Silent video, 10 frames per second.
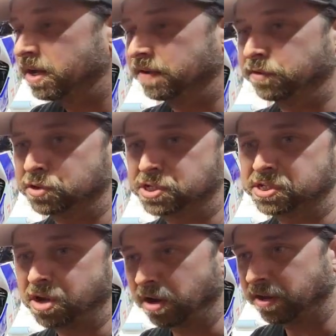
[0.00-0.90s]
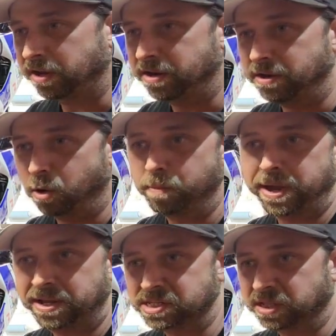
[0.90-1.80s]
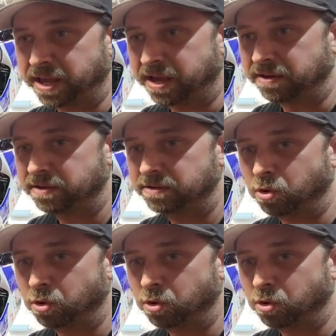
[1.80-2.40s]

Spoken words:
If you're stuck in no man's land,